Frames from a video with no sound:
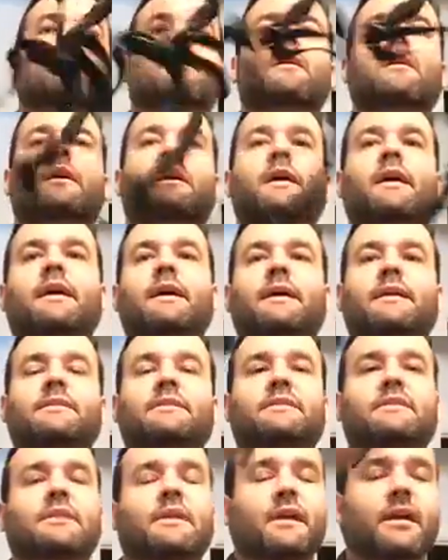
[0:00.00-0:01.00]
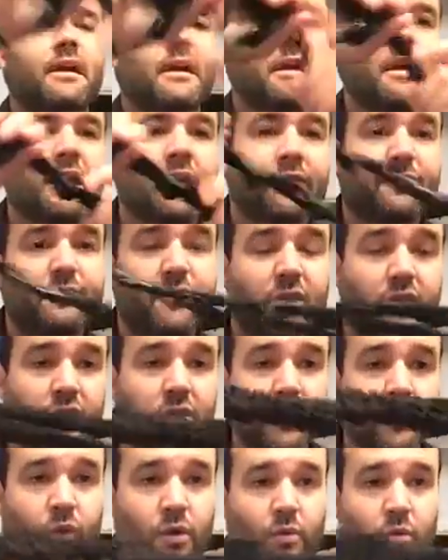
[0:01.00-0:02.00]
is if
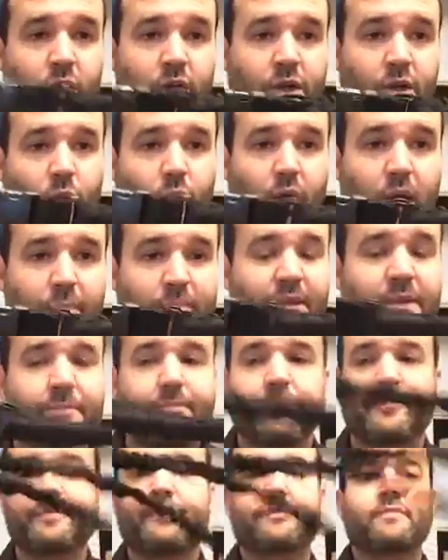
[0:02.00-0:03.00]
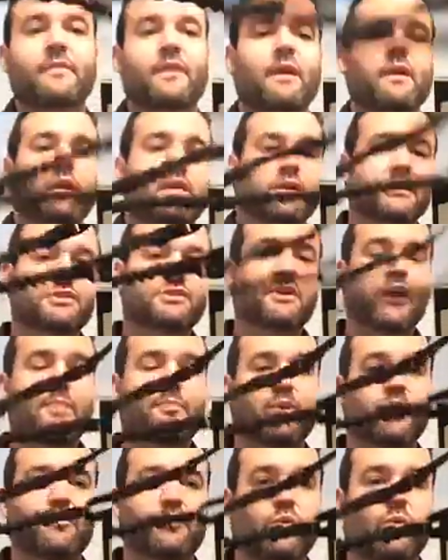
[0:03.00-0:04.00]
you want to wear your weapon, you strap it
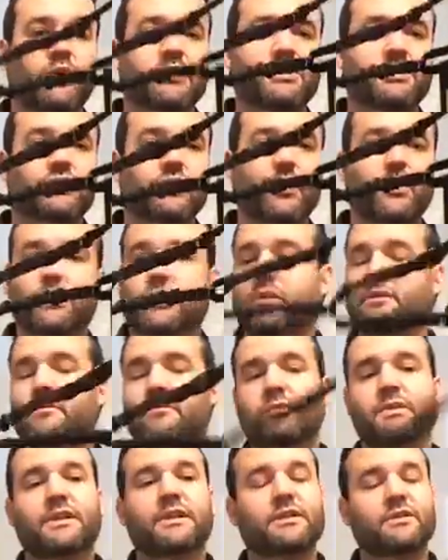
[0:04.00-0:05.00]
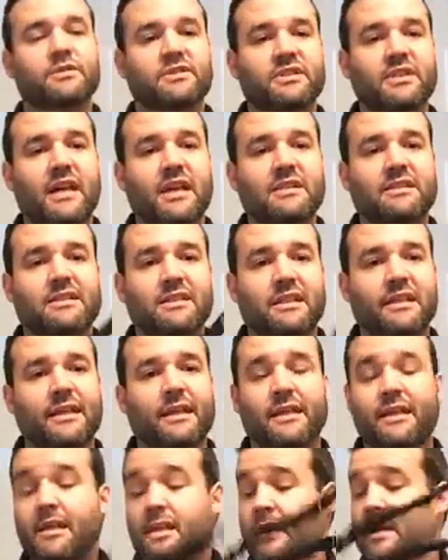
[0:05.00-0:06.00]
over one shoulder. You can do side
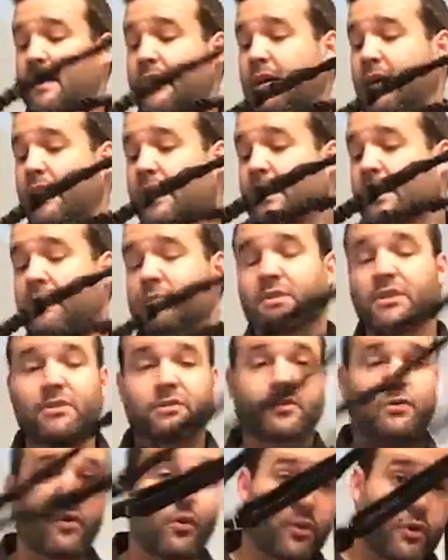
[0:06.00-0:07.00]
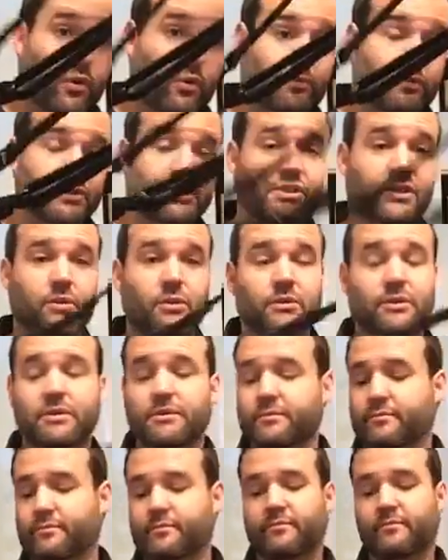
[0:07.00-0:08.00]
sling. You can throw it over shoulder.
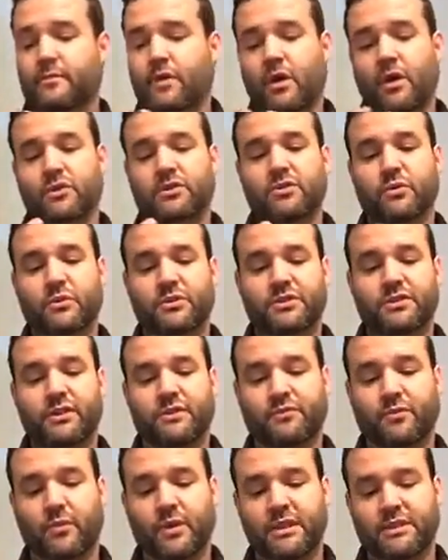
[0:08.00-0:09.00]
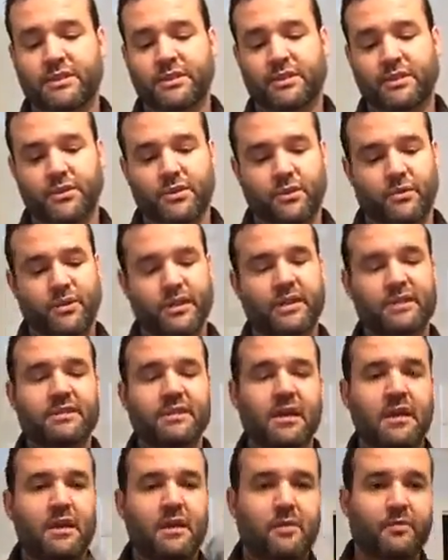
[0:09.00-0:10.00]
All sorts of different ways you can do this,
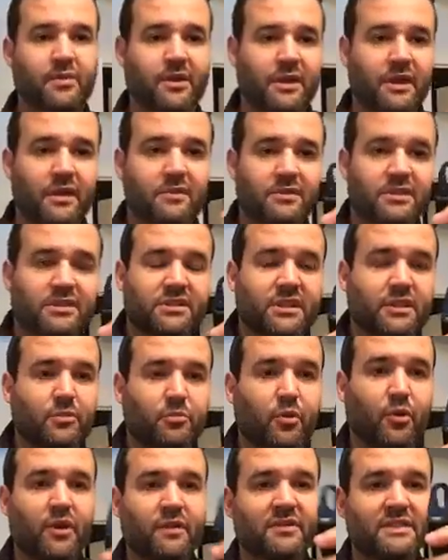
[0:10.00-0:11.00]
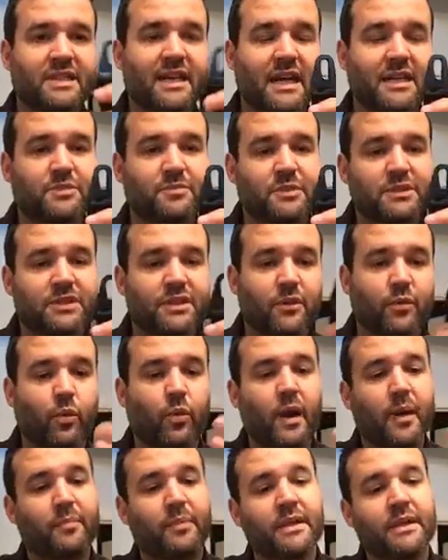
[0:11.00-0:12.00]
but it gives you a single point of attachment to your
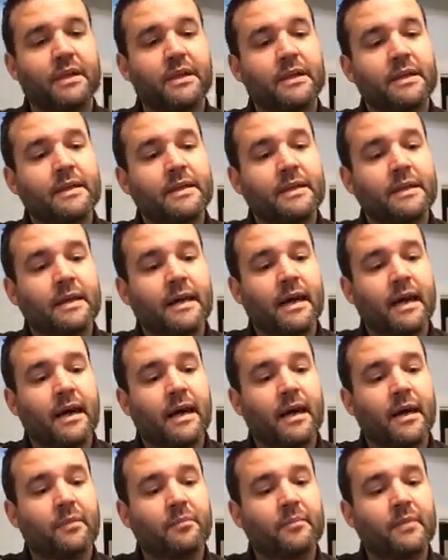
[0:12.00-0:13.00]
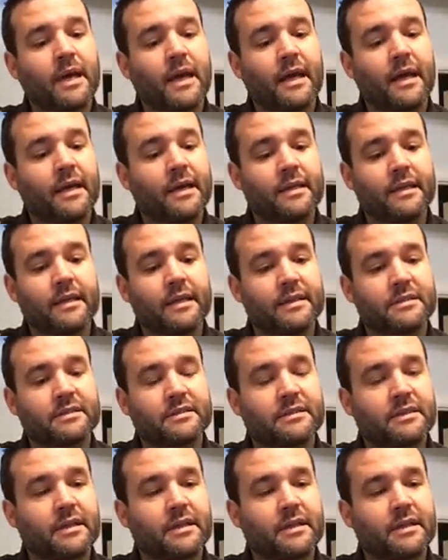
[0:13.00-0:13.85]
weapon, and it's